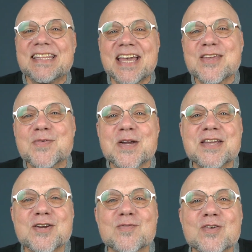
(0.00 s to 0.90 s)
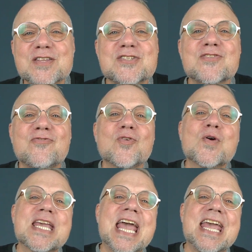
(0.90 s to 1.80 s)
that you are here for this
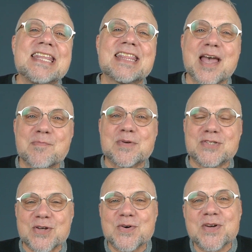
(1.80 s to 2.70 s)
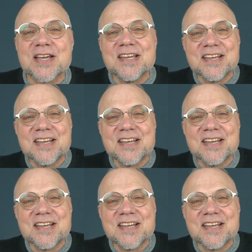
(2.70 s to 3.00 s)
48th episode